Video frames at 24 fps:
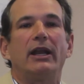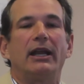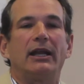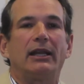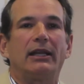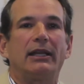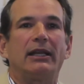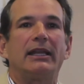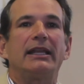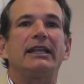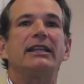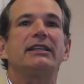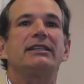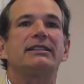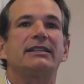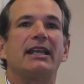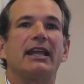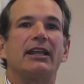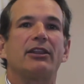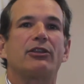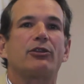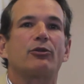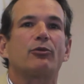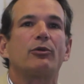at least
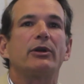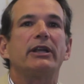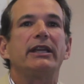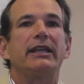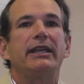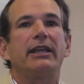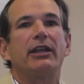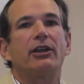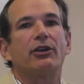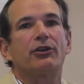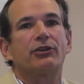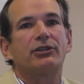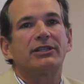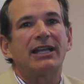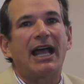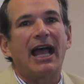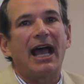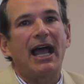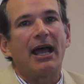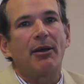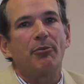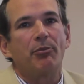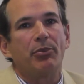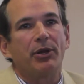a 3-year
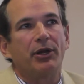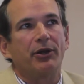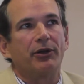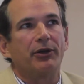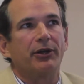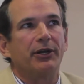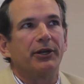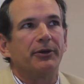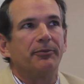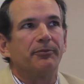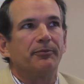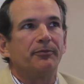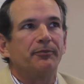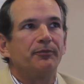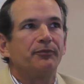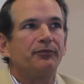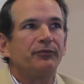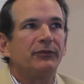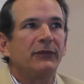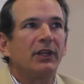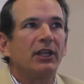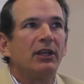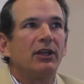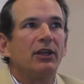time period.
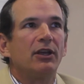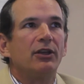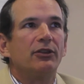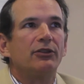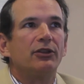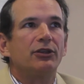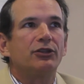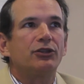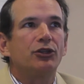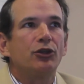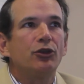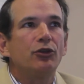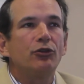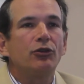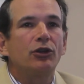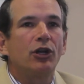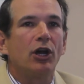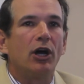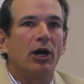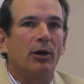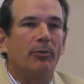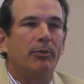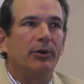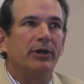The two
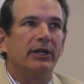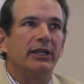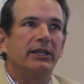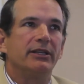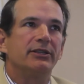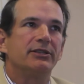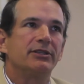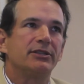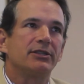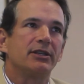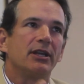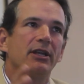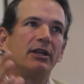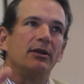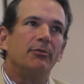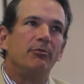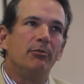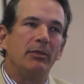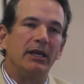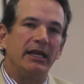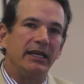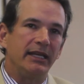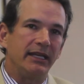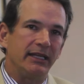companies,
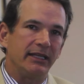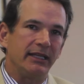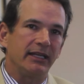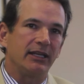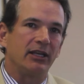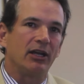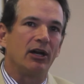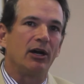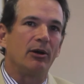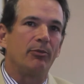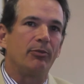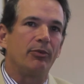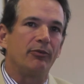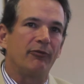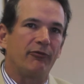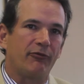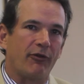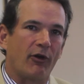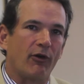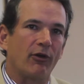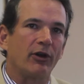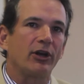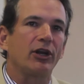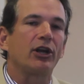meaning the
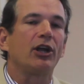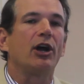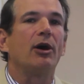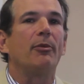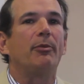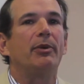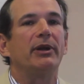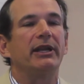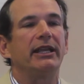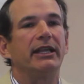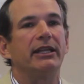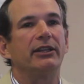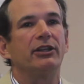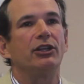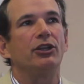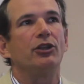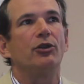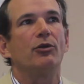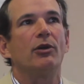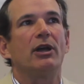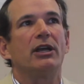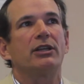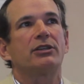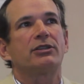foreign company and the
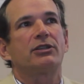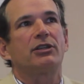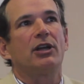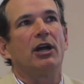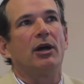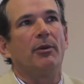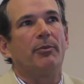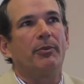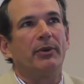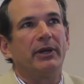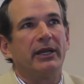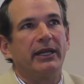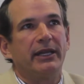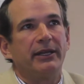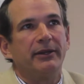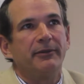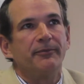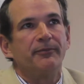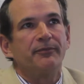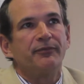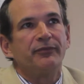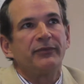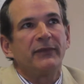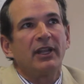U.S. company,
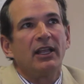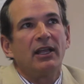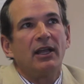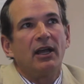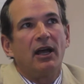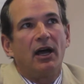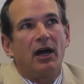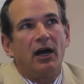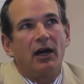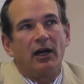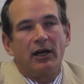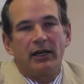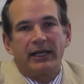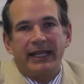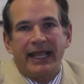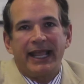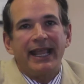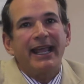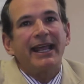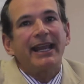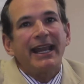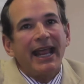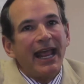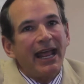
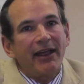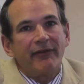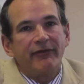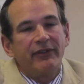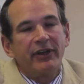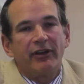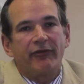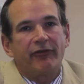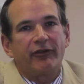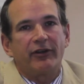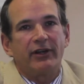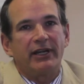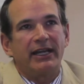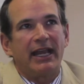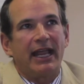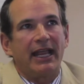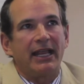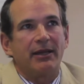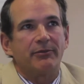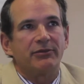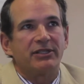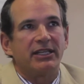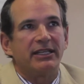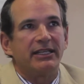can have different
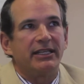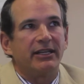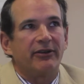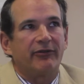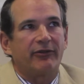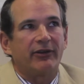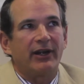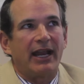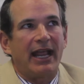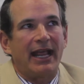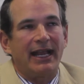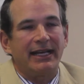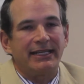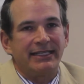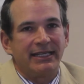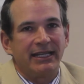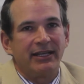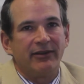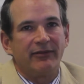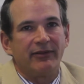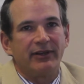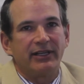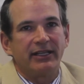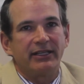names and different
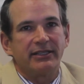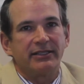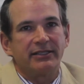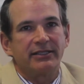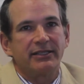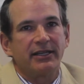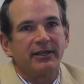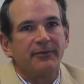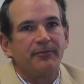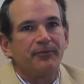activities.